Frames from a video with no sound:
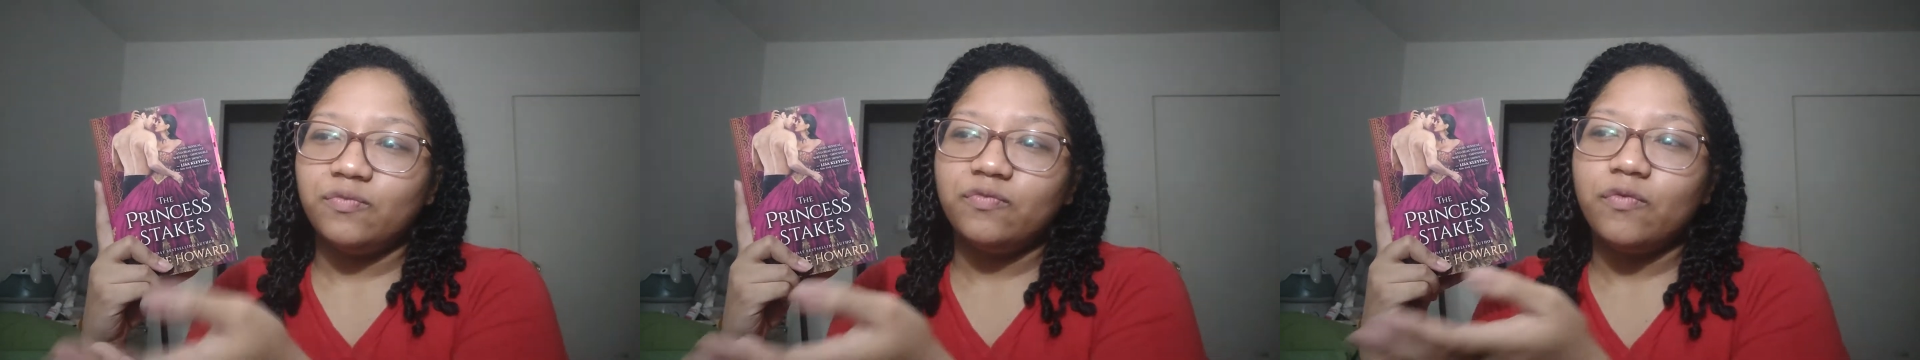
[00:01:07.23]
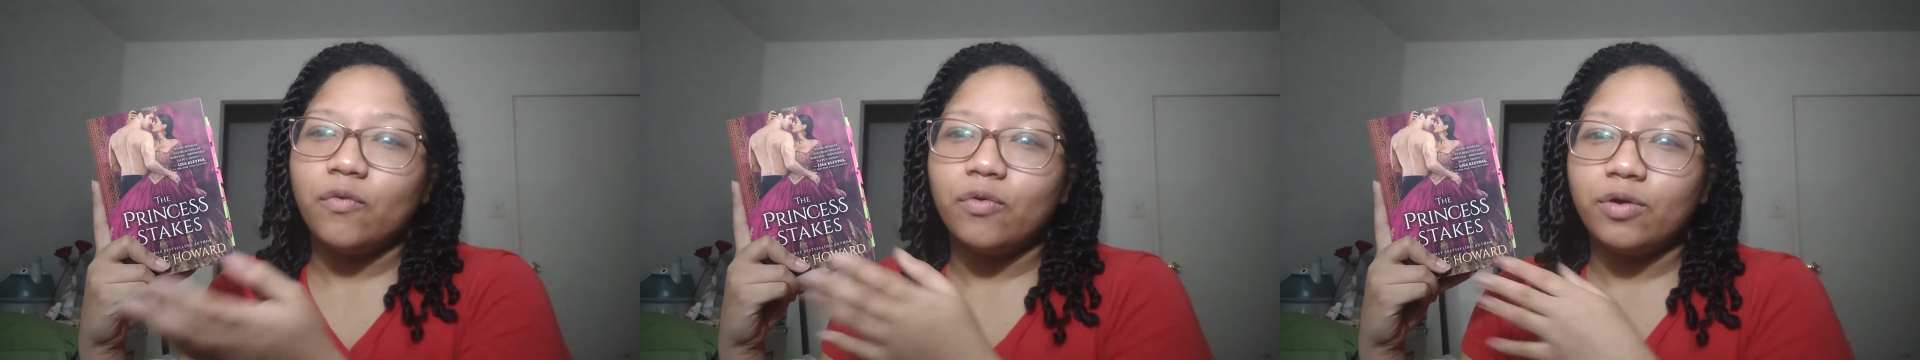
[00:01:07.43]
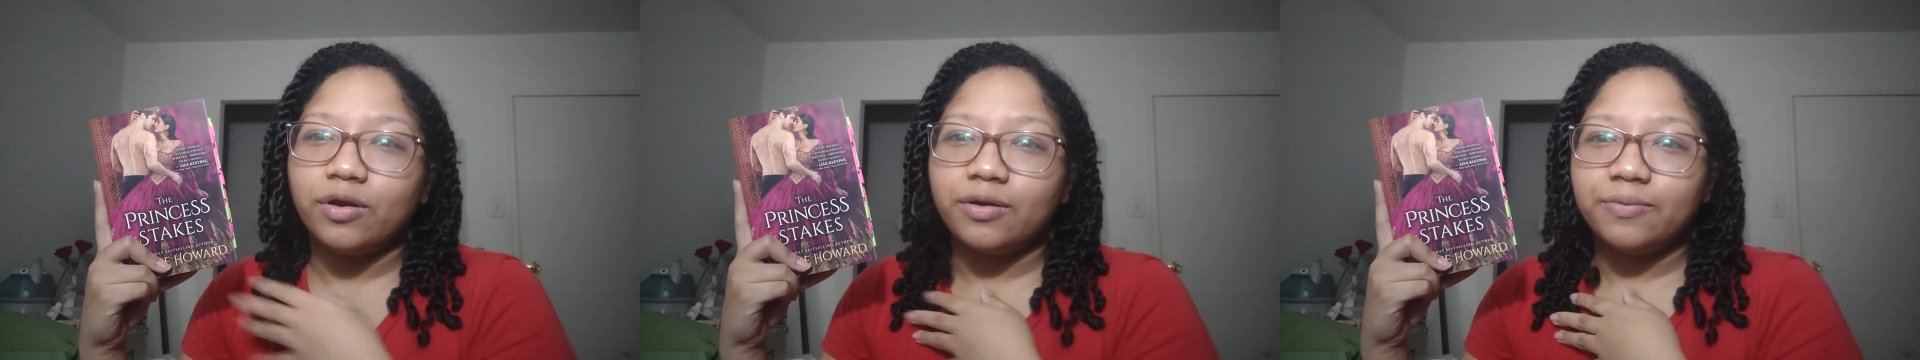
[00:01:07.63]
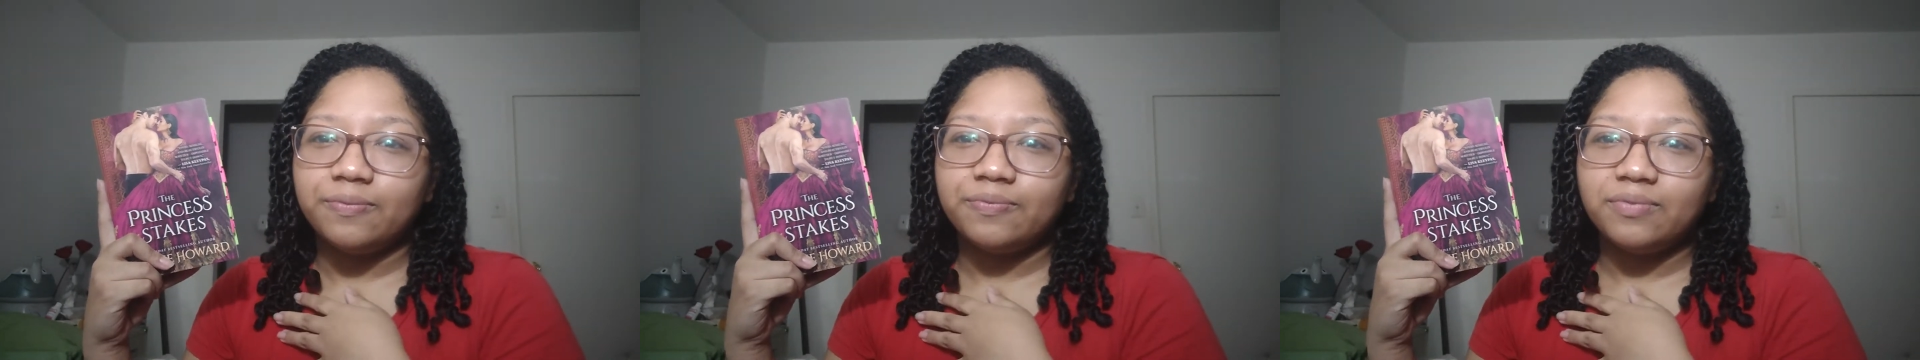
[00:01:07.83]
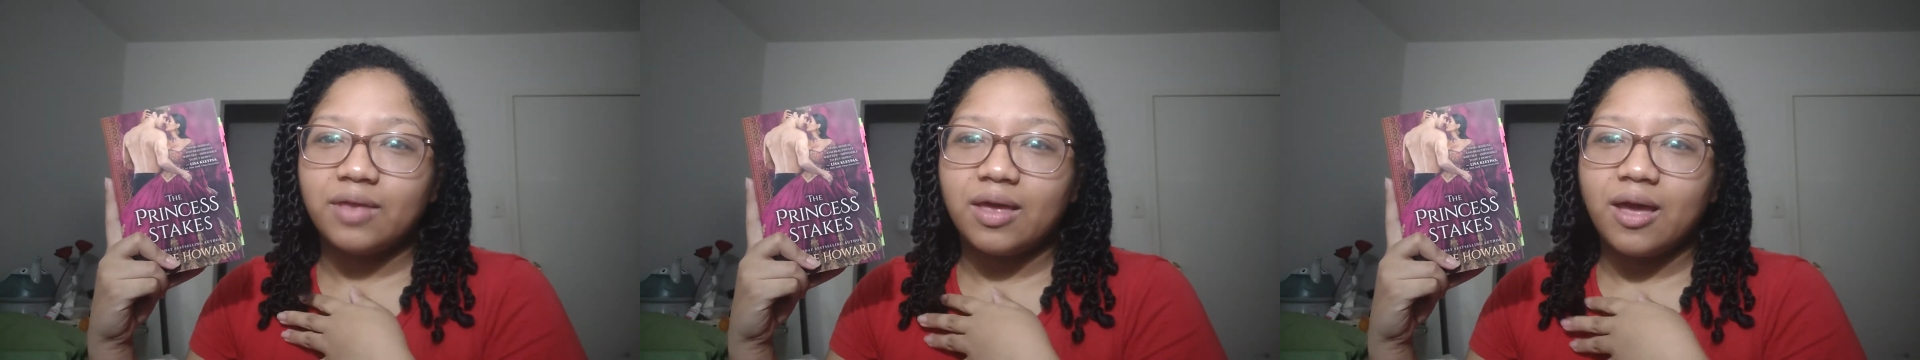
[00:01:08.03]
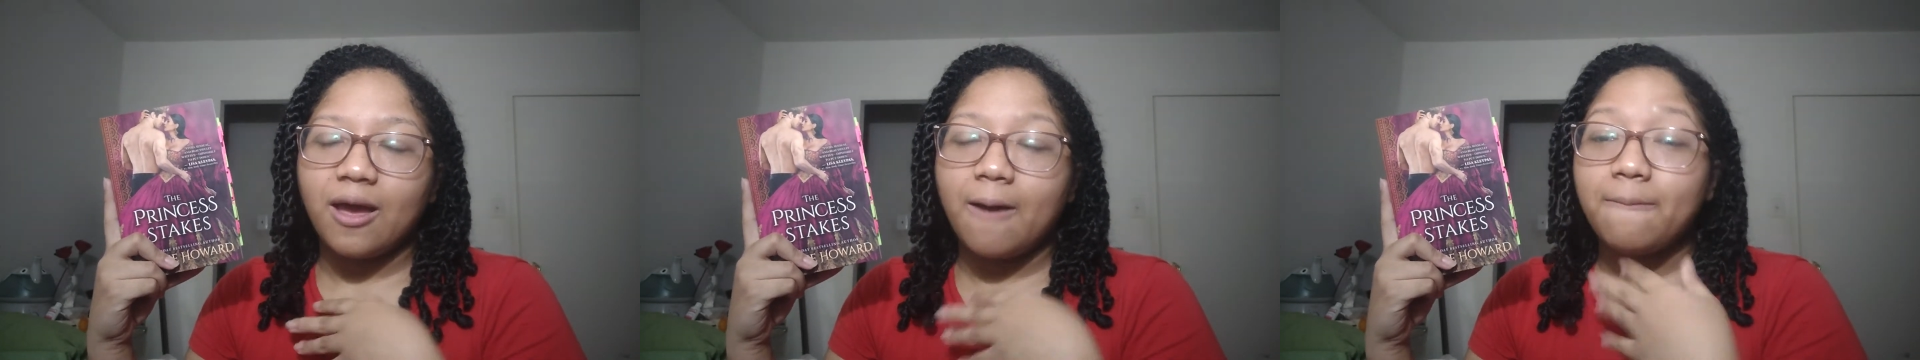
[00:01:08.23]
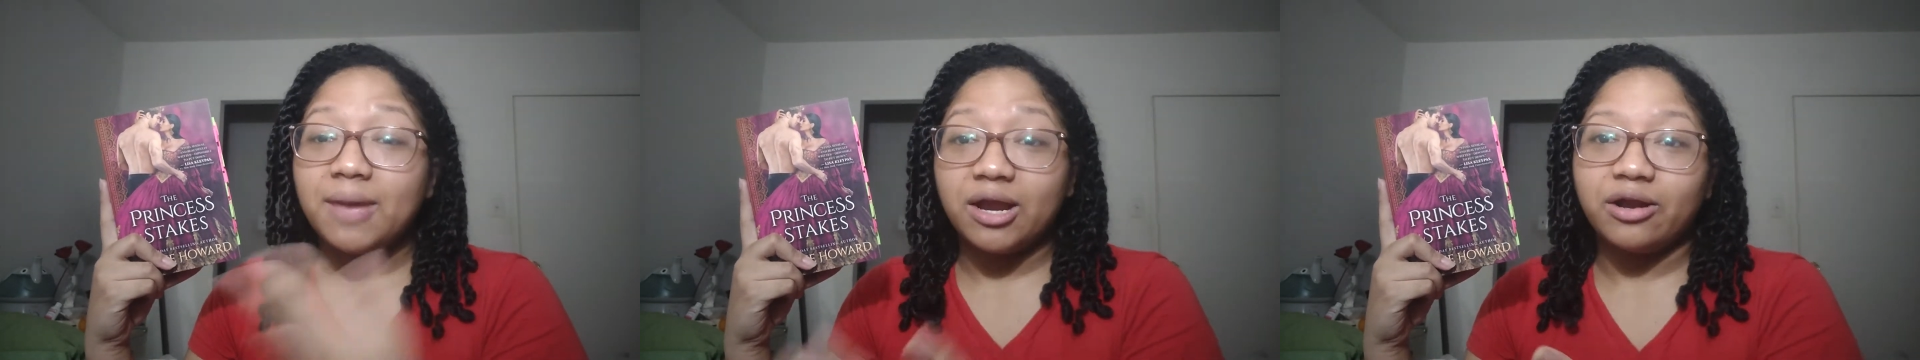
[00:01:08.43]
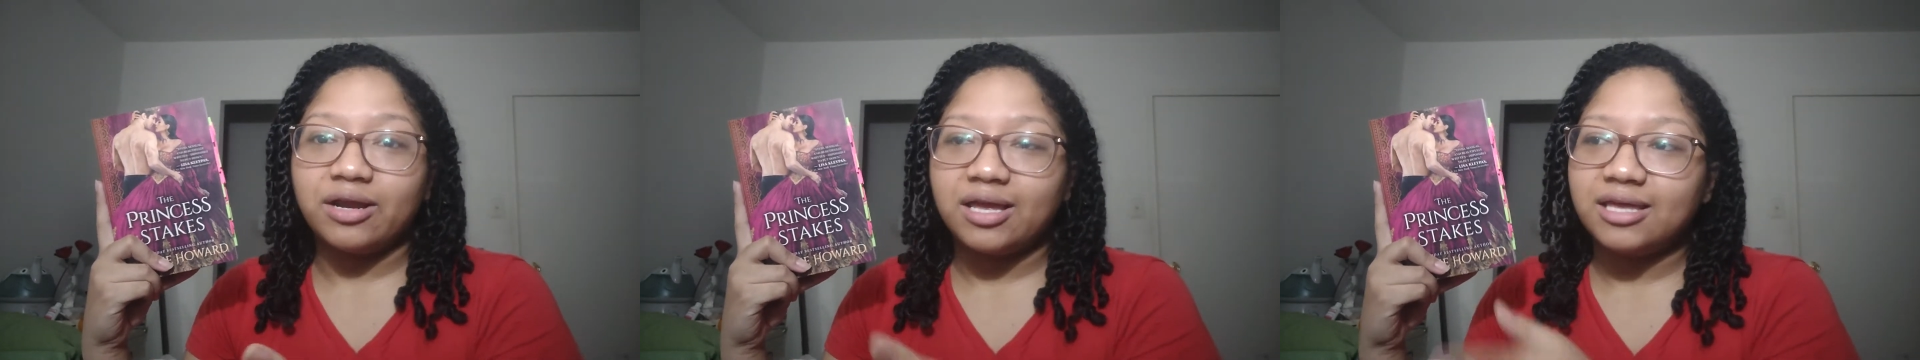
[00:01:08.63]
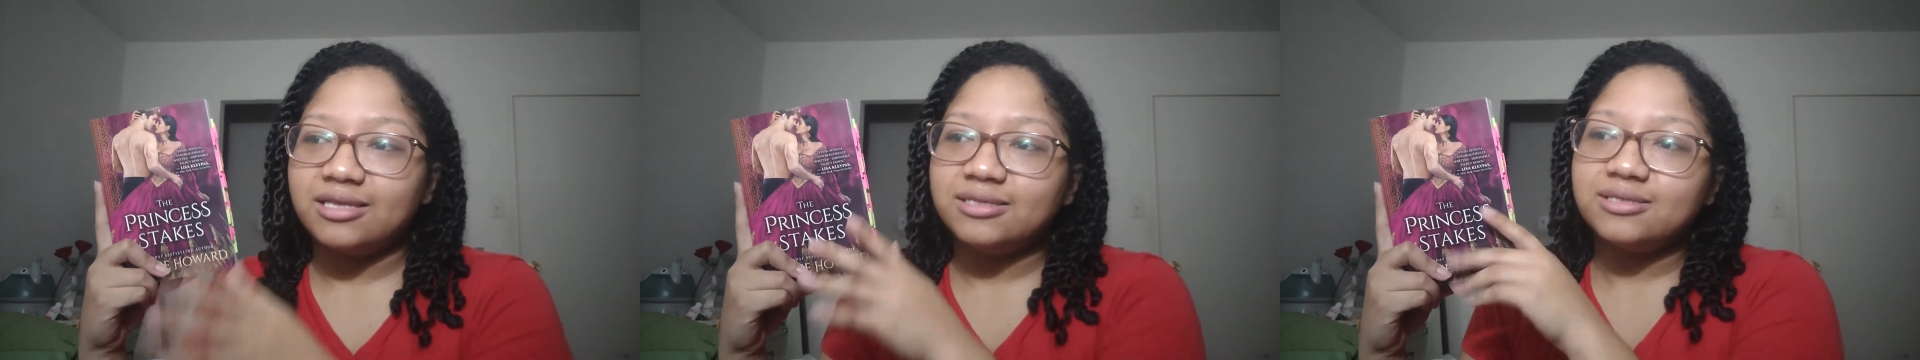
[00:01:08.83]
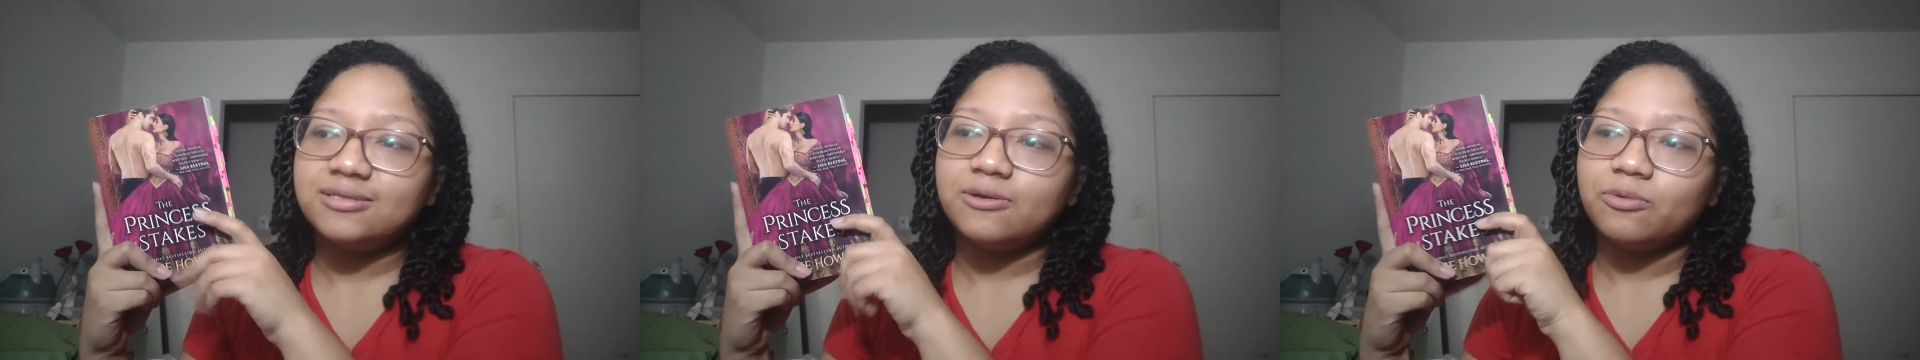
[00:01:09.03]
for
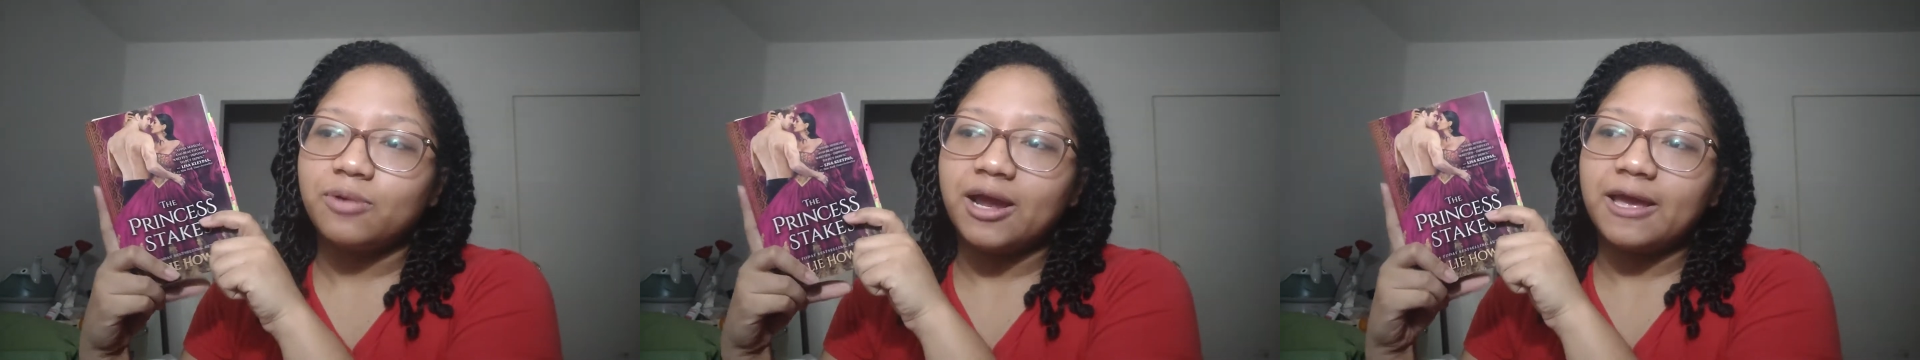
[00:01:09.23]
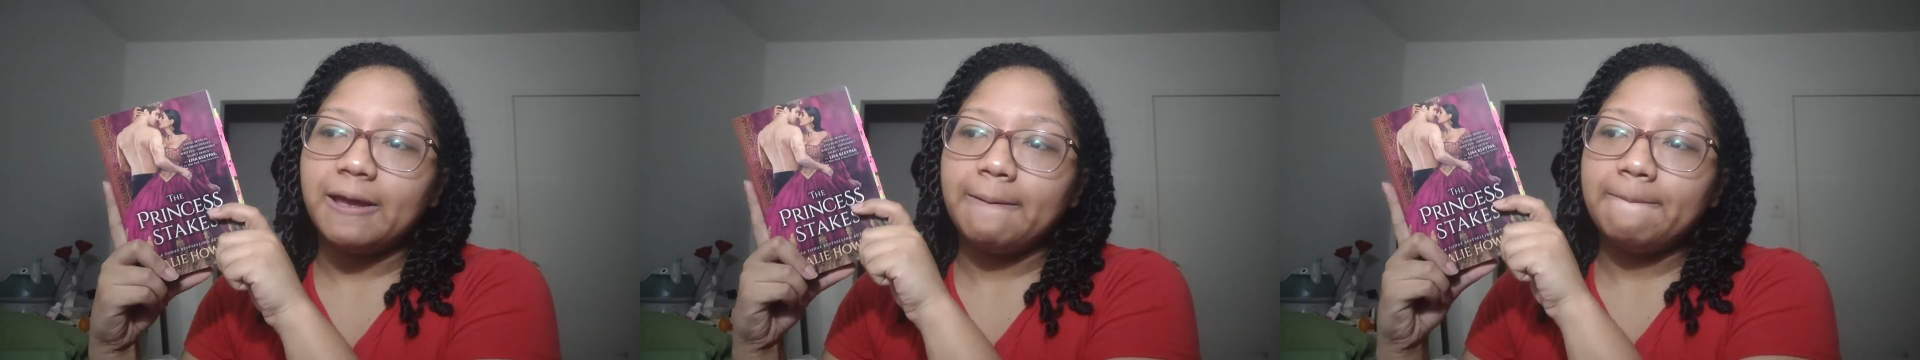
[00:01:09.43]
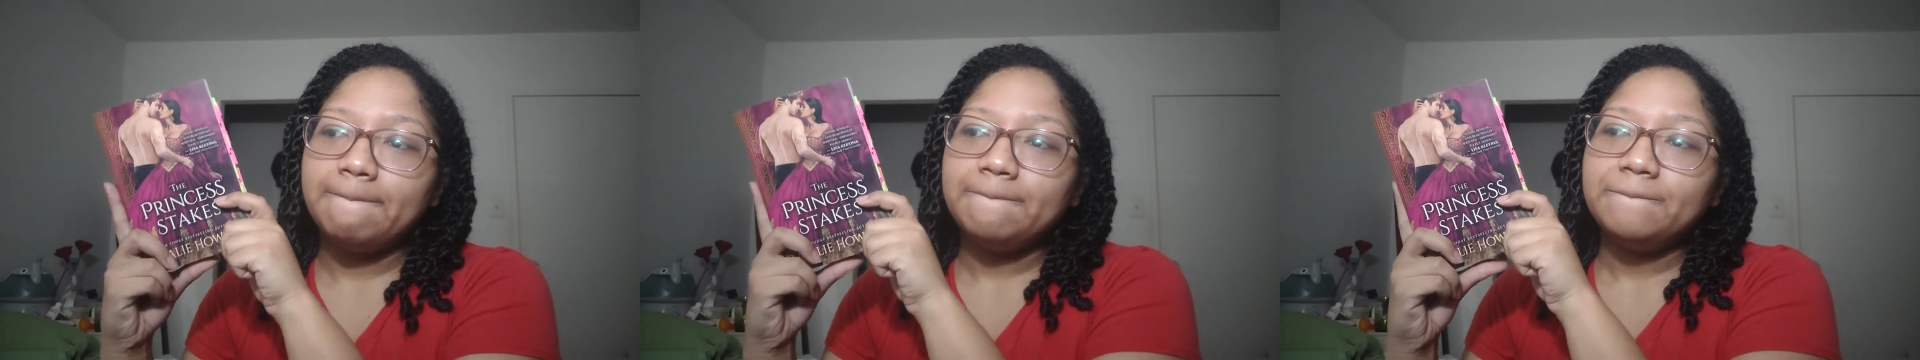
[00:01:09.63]
Americans, right?